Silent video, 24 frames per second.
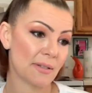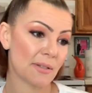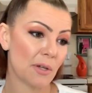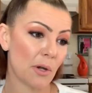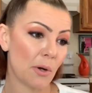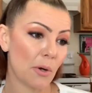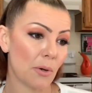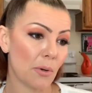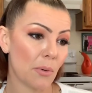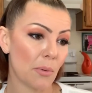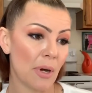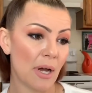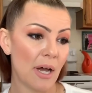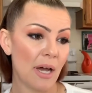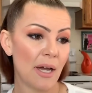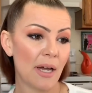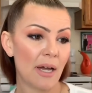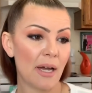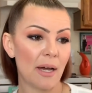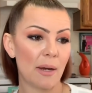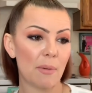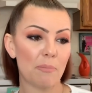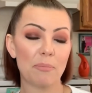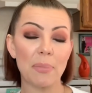So
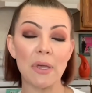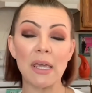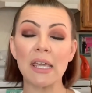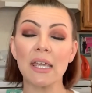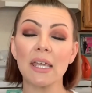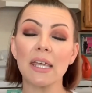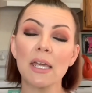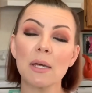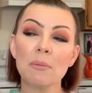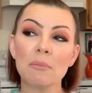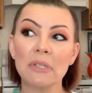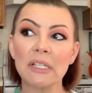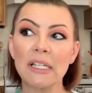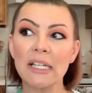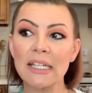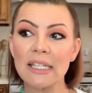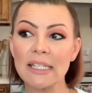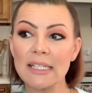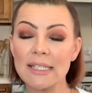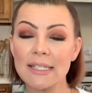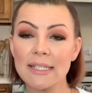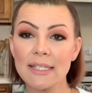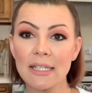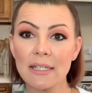pink
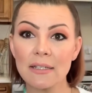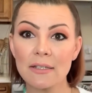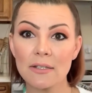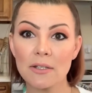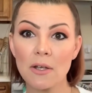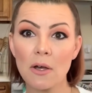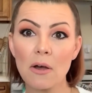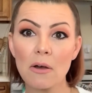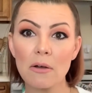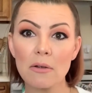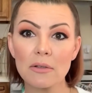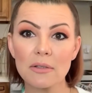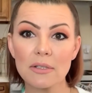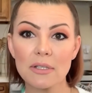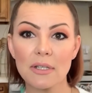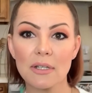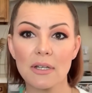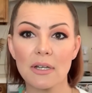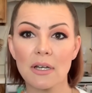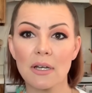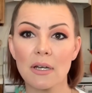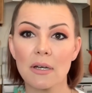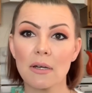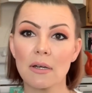Himalayan sea salt,
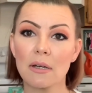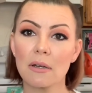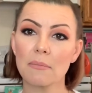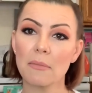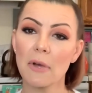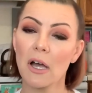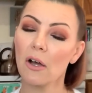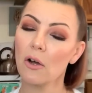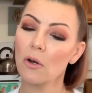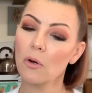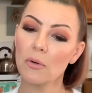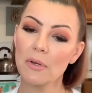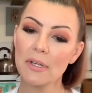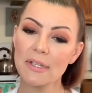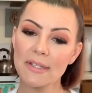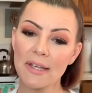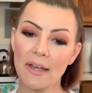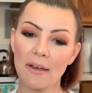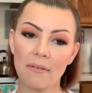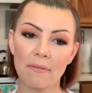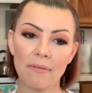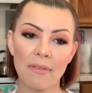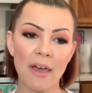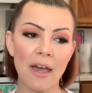always
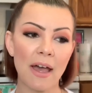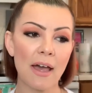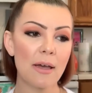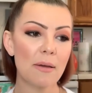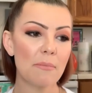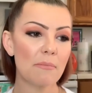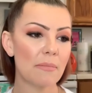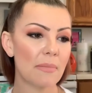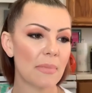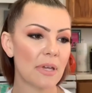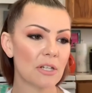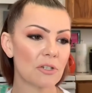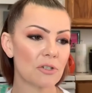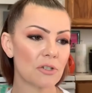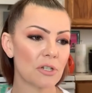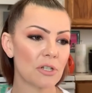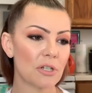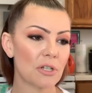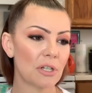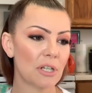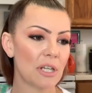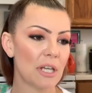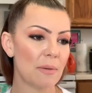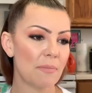have that. Make sure you
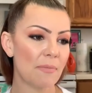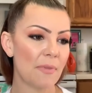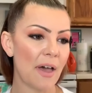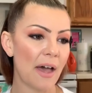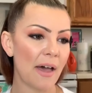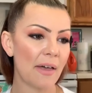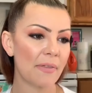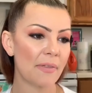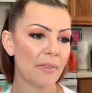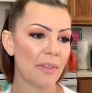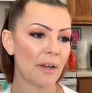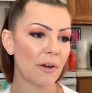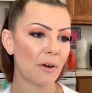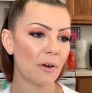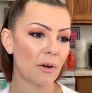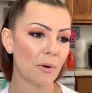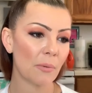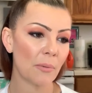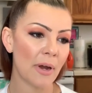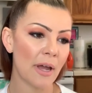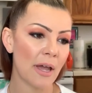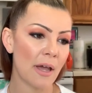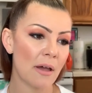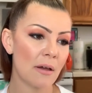keep that there
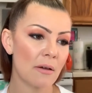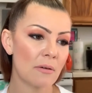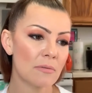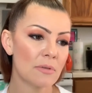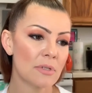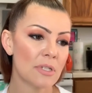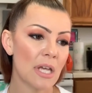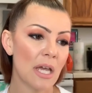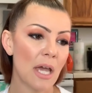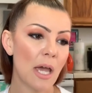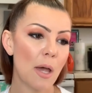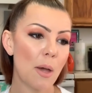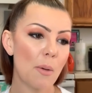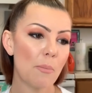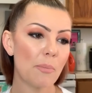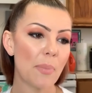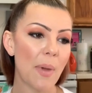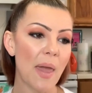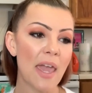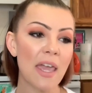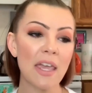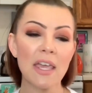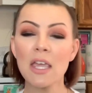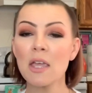around.
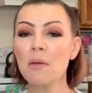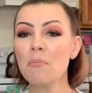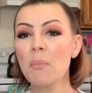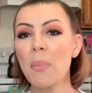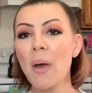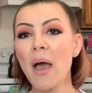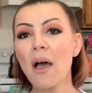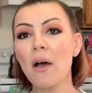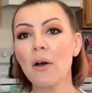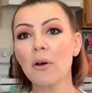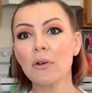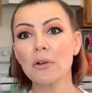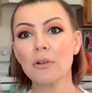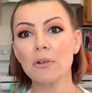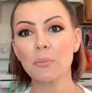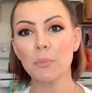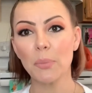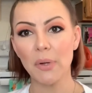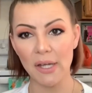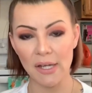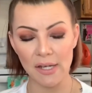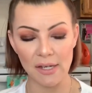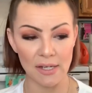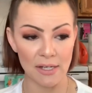Baking powder,
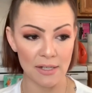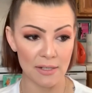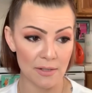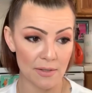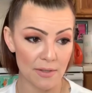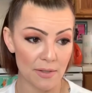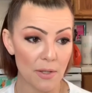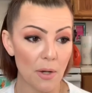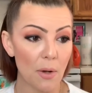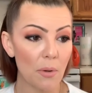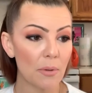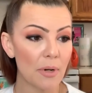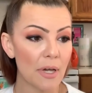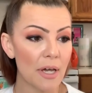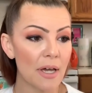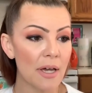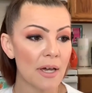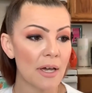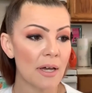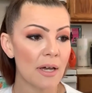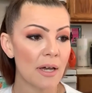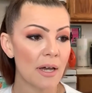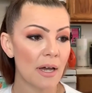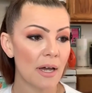baking
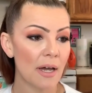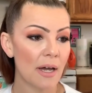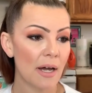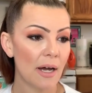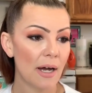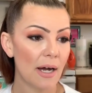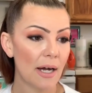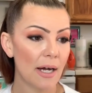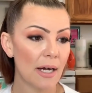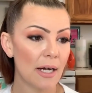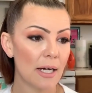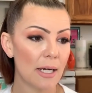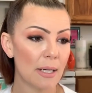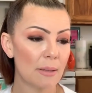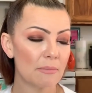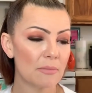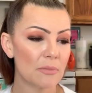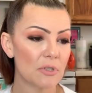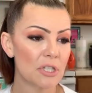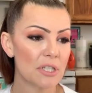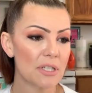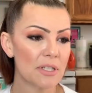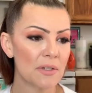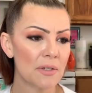soda,
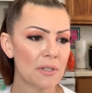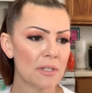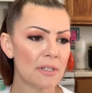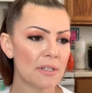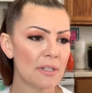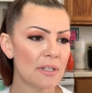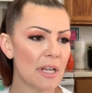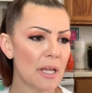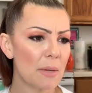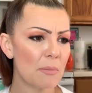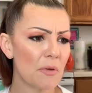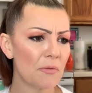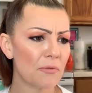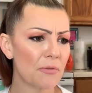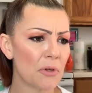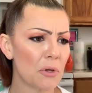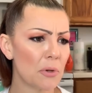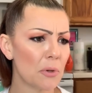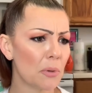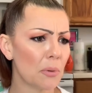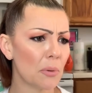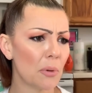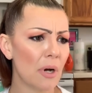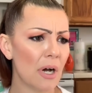just to name a
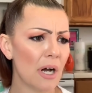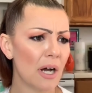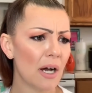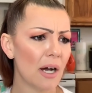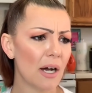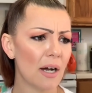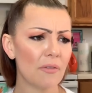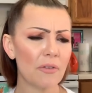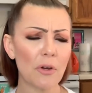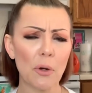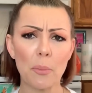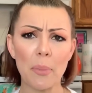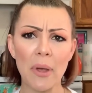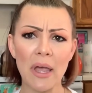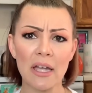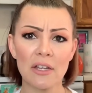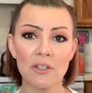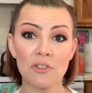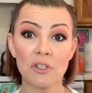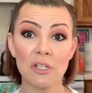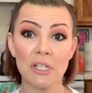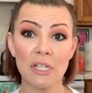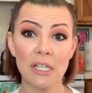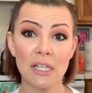few of your
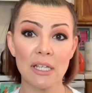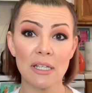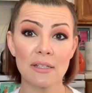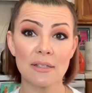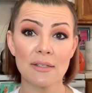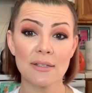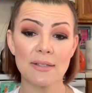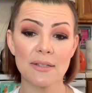pantry needs.